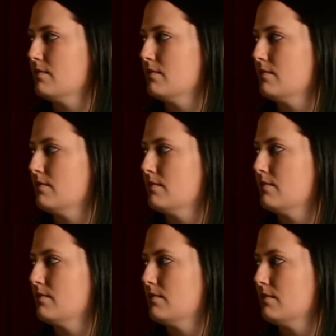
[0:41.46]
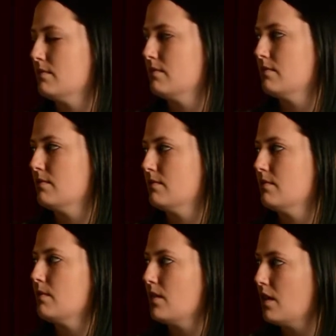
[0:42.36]

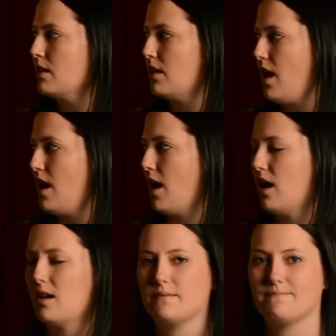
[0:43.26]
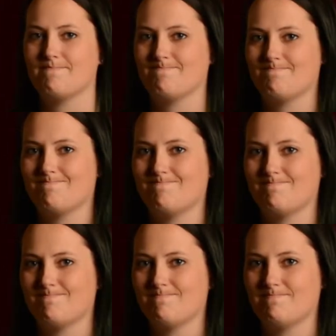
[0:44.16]

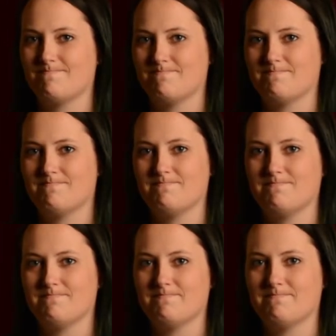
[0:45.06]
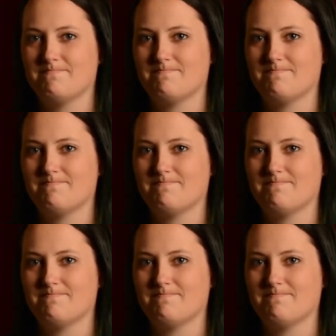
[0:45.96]
This person isn't speaking.